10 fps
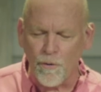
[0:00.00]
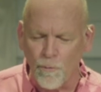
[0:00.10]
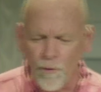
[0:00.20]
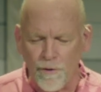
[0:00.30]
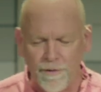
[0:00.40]

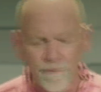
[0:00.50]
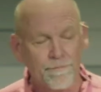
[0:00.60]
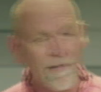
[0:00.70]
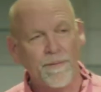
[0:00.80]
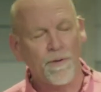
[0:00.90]
worked,
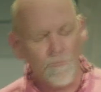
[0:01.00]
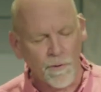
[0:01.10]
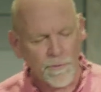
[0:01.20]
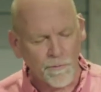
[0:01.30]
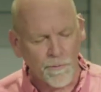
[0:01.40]
maybe it
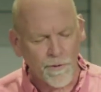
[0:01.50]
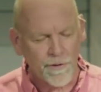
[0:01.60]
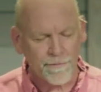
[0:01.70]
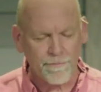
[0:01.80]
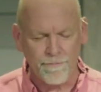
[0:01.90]
wouldn't have
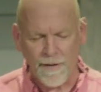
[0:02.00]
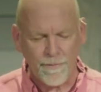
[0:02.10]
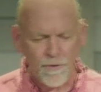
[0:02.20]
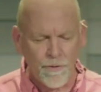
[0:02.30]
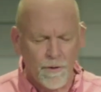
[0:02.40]
worked,
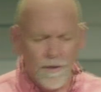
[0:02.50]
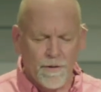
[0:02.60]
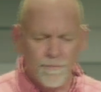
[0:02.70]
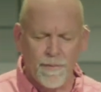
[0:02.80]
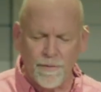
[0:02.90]
maybe
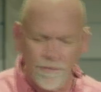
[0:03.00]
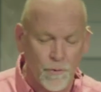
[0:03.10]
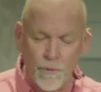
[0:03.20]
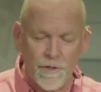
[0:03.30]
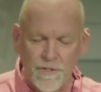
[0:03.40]

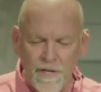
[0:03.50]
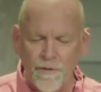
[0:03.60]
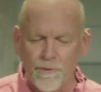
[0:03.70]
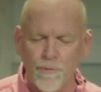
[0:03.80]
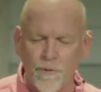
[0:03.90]
you could say
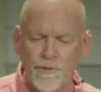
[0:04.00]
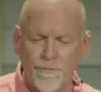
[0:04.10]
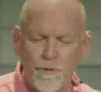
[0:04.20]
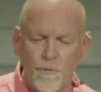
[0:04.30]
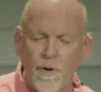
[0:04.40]
those words if
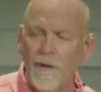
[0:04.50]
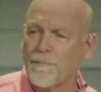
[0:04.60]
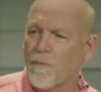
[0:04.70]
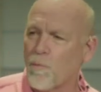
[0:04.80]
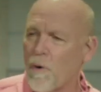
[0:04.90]
you want,
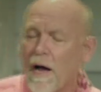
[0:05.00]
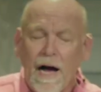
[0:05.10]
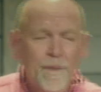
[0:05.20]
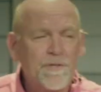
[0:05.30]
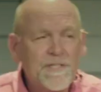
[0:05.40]
but
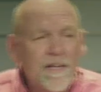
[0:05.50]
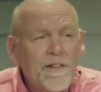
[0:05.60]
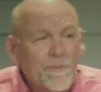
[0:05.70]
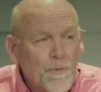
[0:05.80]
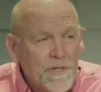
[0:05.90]
I'm just saying
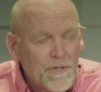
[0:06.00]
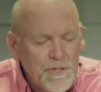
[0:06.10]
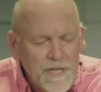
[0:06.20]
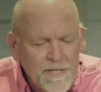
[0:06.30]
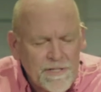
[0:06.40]
this when
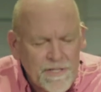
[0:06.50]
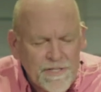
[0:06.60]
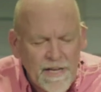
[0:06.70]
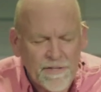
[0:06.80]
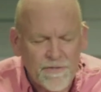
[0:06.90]
Jesus
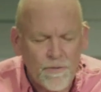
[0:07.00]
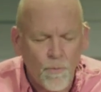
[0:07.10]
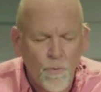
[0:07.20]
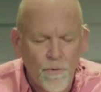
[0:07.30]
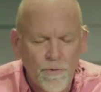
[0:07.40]
says the
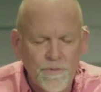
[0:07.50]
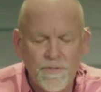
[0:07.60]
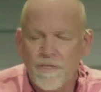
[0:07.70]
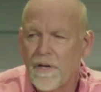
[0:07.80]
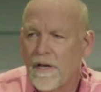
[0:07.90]

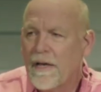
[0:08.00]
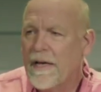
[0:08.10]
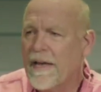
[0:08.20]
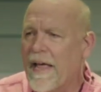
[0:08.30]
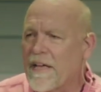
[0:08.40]
words,
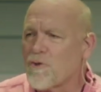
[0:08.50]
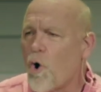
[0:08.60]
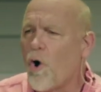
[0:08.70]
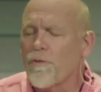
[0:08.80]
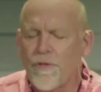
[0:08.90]
it has
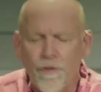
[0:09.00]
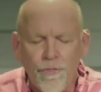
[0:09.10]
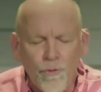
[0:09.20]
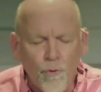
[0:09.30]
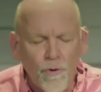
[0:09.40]
all the
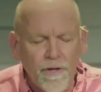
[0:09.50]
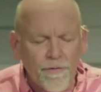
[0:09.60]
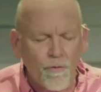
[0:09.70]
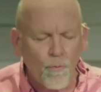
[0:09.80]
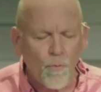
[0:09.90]
authority and
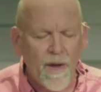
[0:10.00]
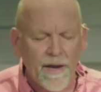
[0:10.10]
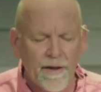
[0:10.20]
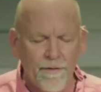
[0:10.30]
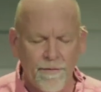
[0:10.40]
the
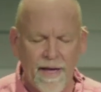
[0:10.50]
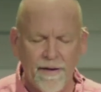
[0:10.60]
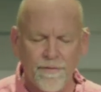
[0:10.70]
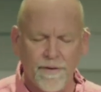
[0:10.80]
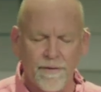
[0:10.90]
weight of
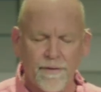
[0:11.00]
heaven.